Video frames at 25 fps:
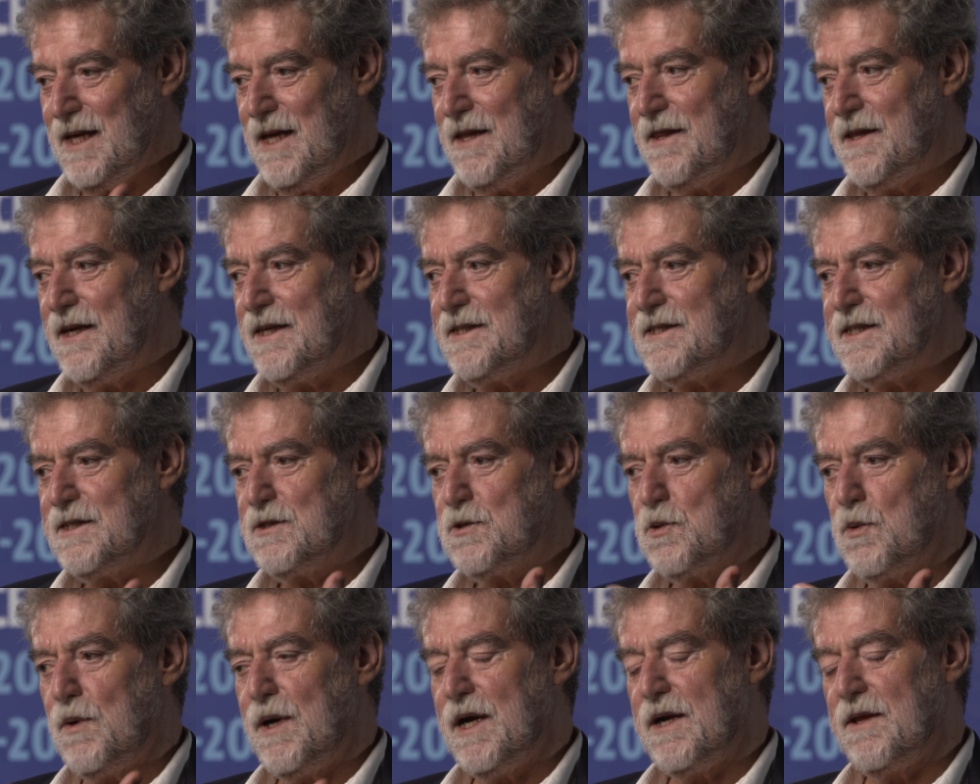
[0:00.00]
this
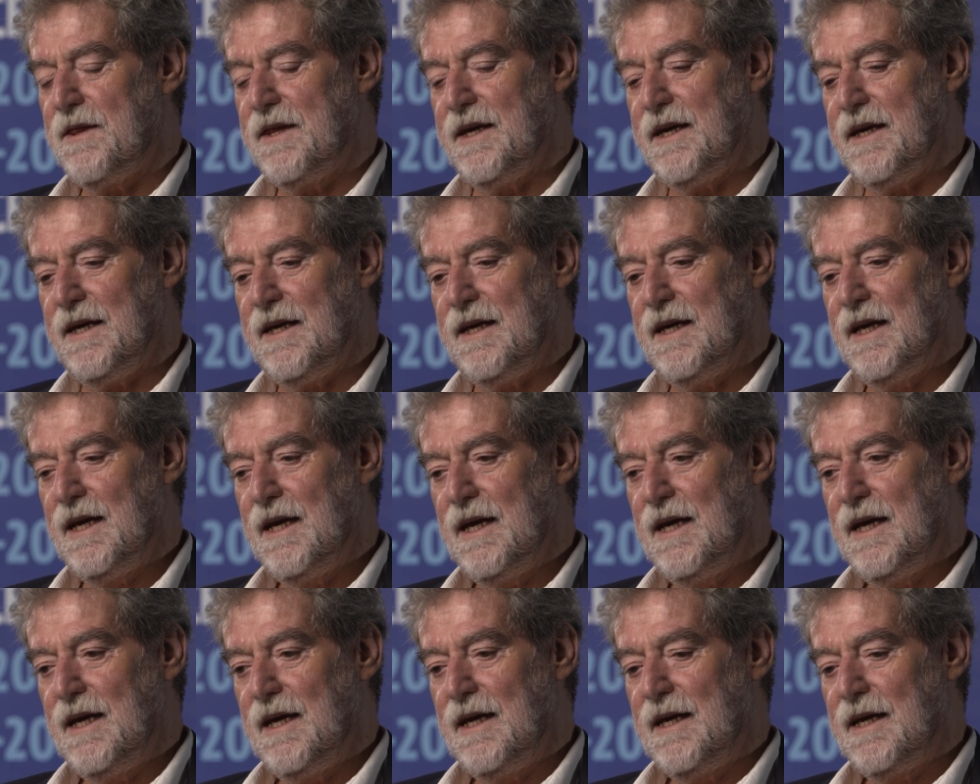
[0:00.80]
is where the
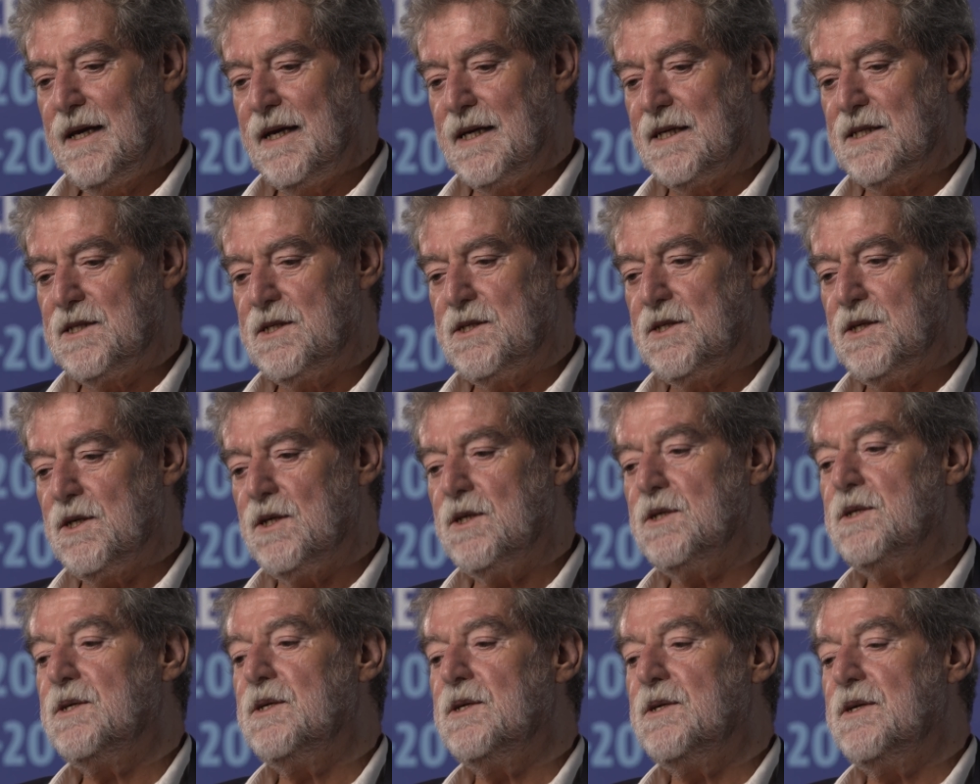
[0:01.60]

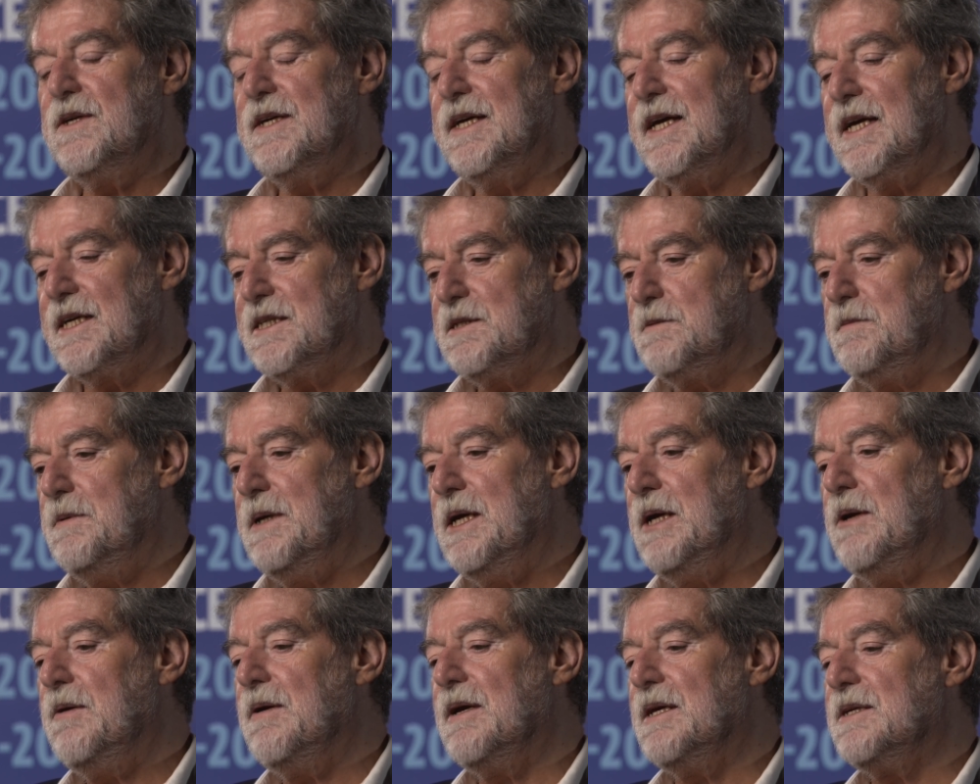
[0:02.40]
extraordinary
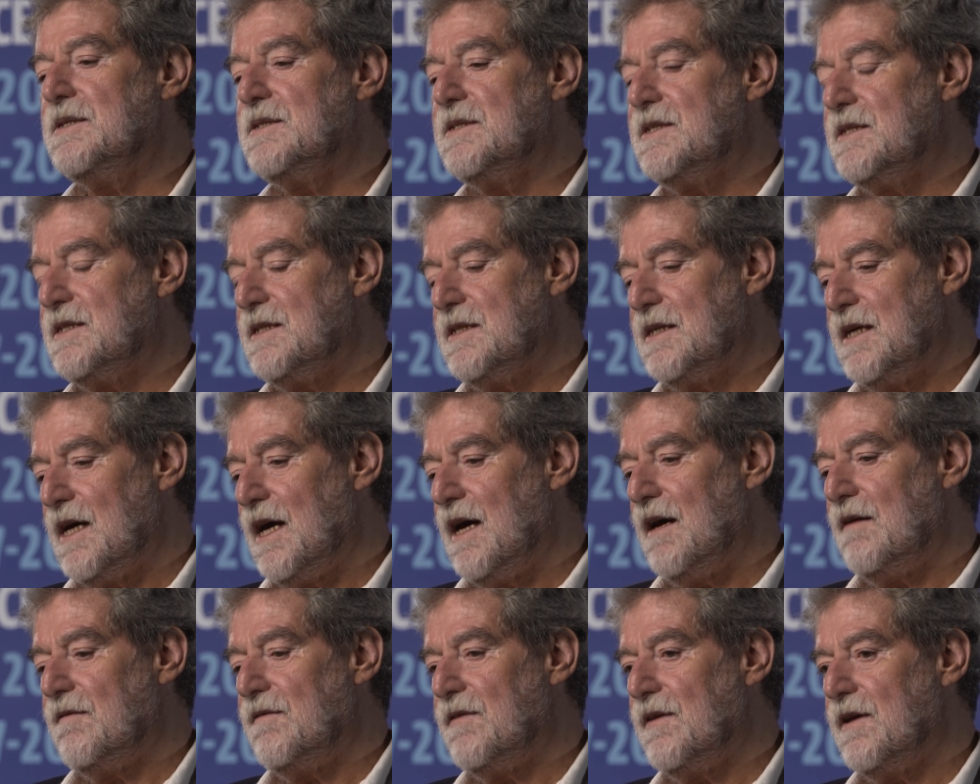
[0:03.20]
experience
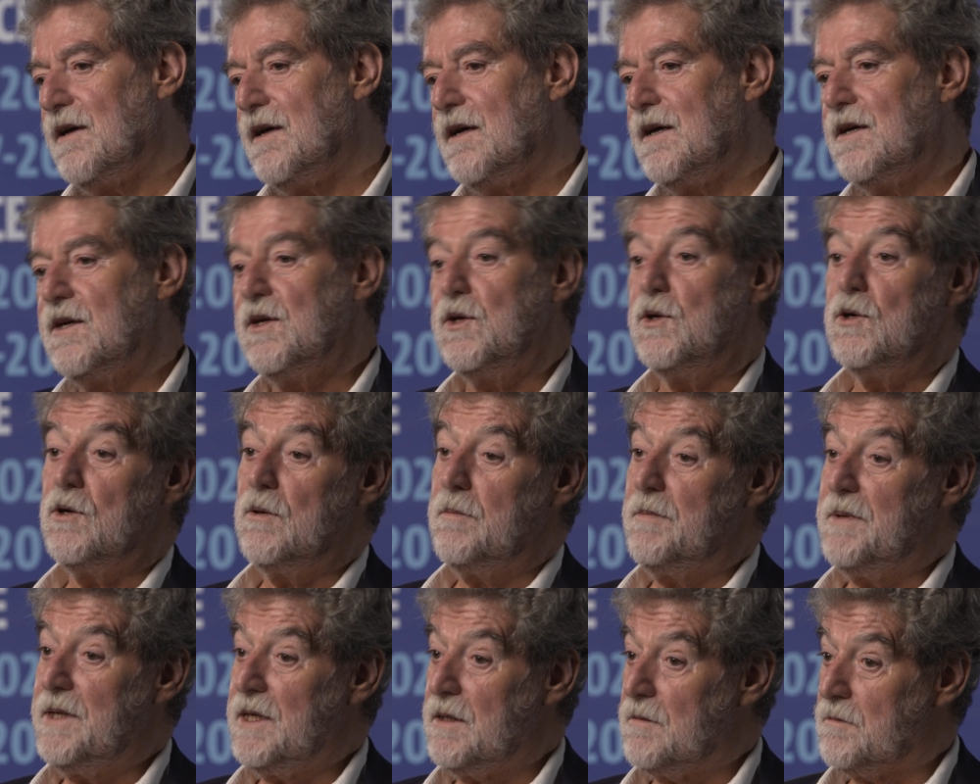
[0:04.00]
of the
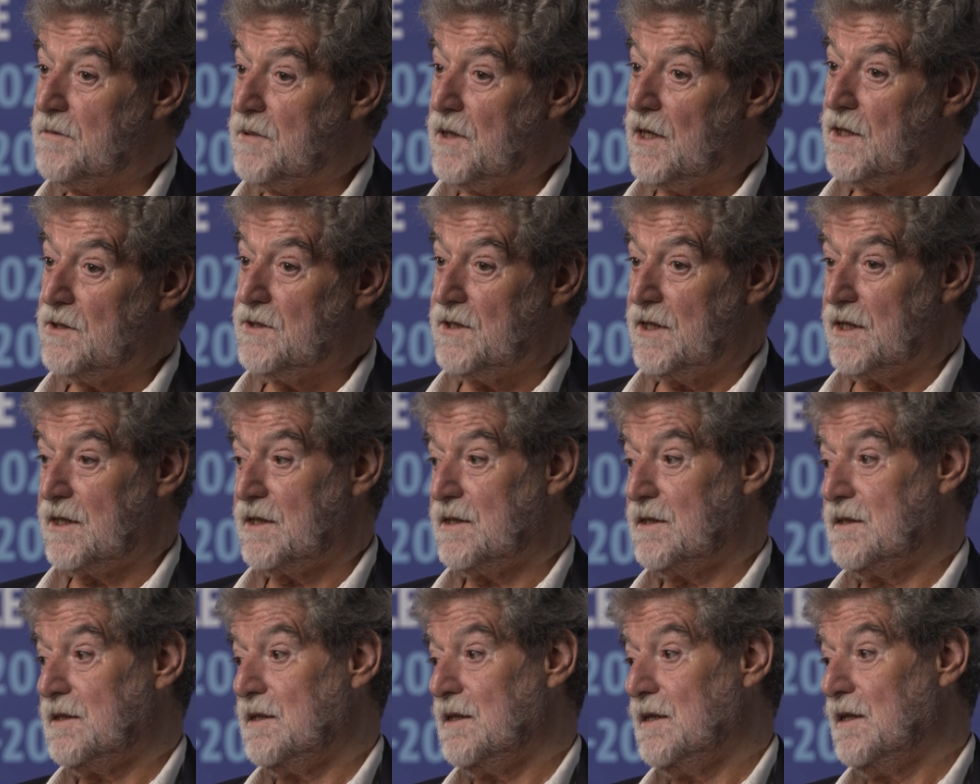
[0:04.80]
European
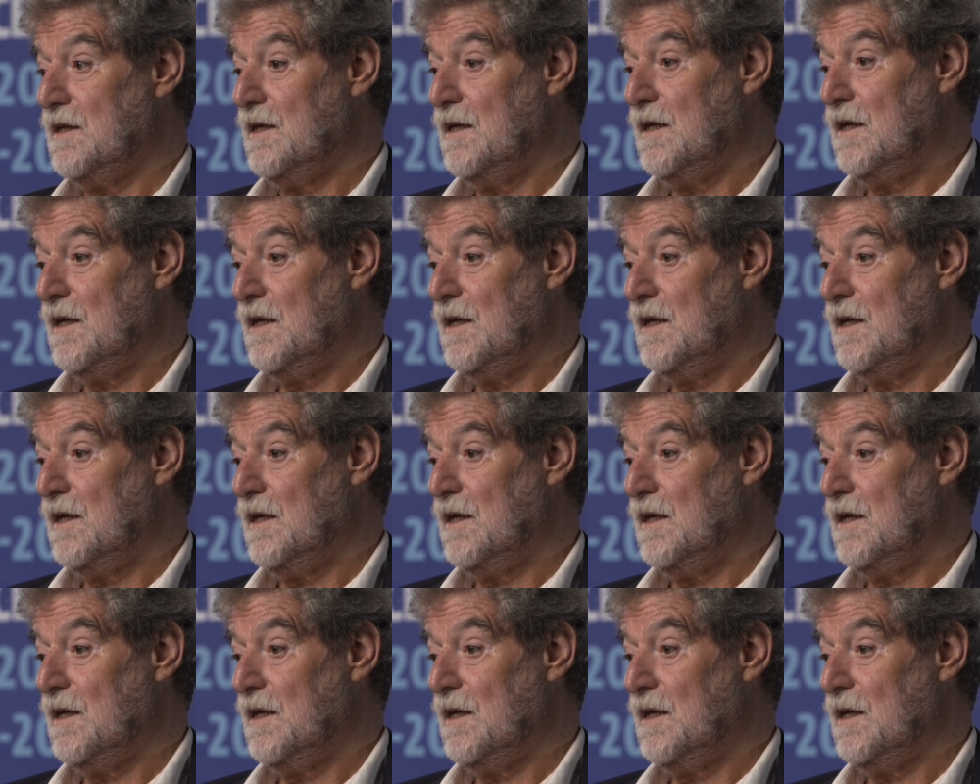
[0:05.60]
projects